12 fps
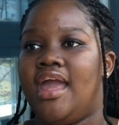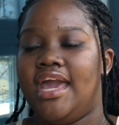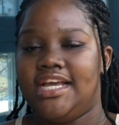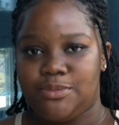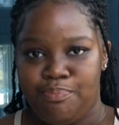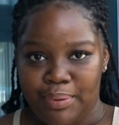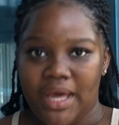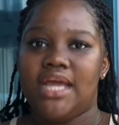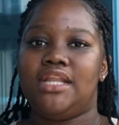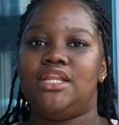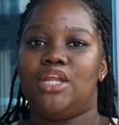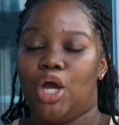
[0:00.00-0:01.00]
It's
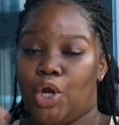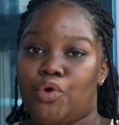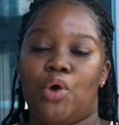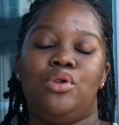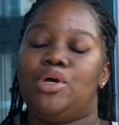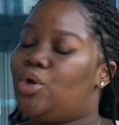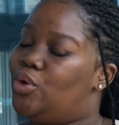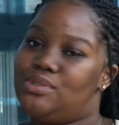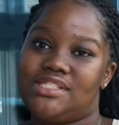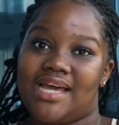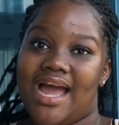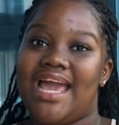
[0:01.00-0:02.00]
been a roller
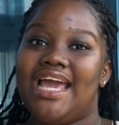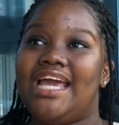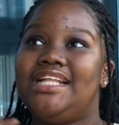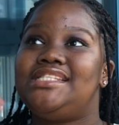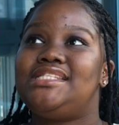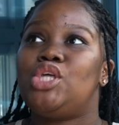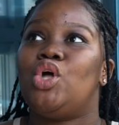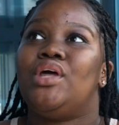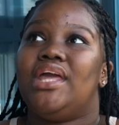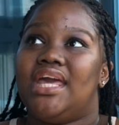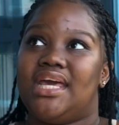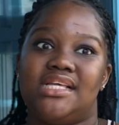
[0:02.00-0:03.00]
coaster. It
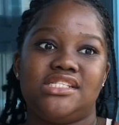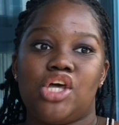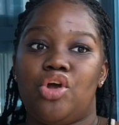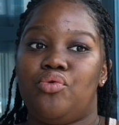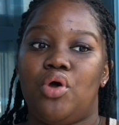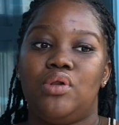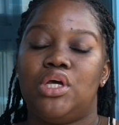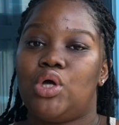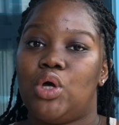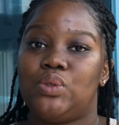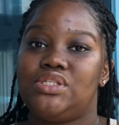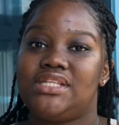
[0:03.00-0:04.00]
still is a roller
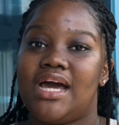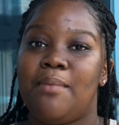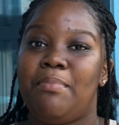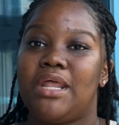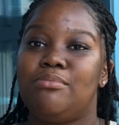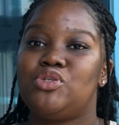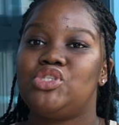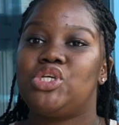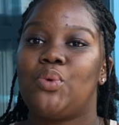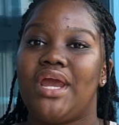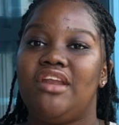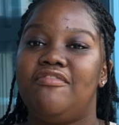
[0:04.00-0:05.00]
coaster, but I'm just
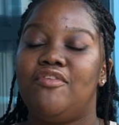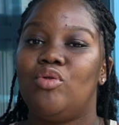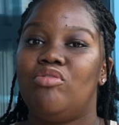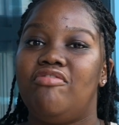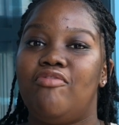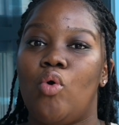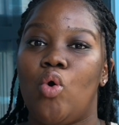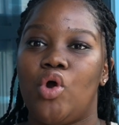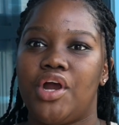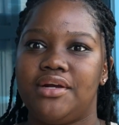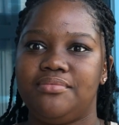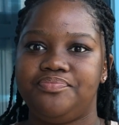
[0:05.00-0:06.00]
grateful
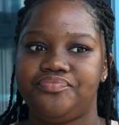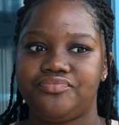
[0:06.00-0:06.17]
for